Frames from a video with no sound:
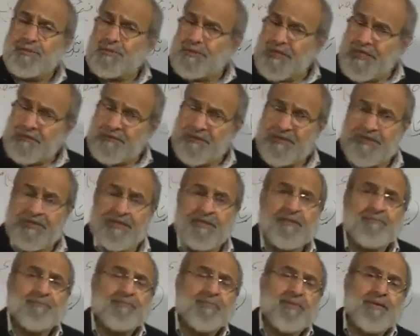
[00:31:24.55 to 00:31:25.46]
Today we
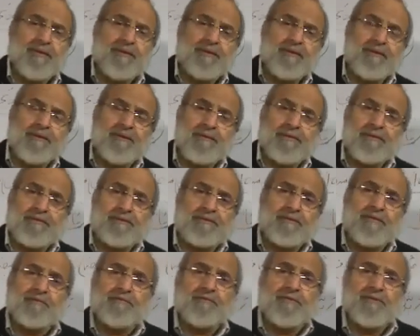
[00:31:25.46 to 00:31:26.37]
did
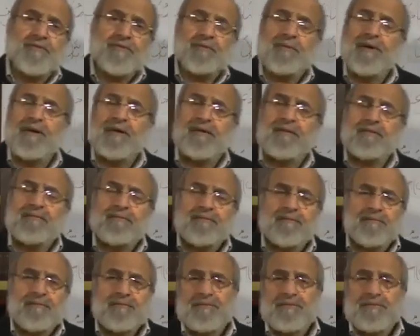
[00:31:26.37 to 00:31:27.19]
zarf zaman,